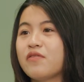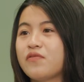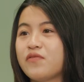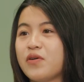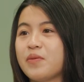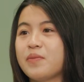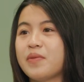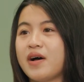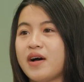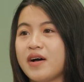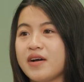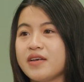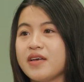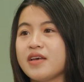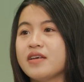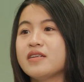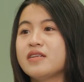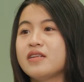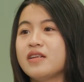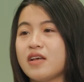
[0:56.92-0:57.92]
From
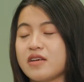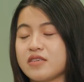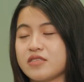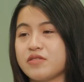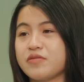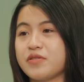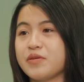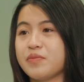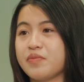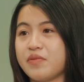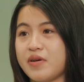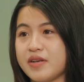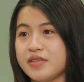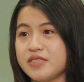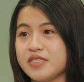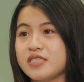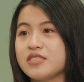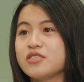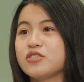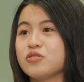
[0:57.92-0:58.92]
high-end luxury
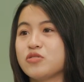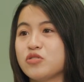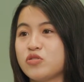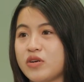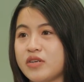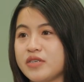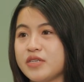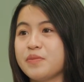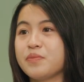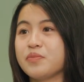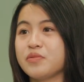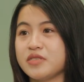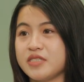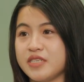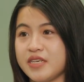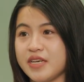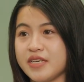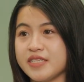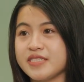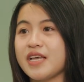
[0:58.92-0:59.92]
brands to trendy
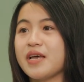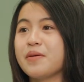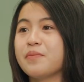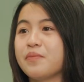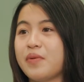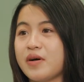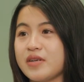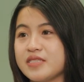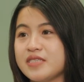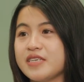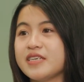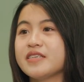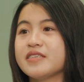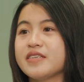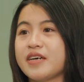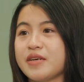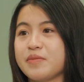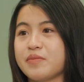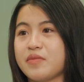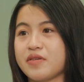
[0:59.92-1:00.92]
boutiques and bustling night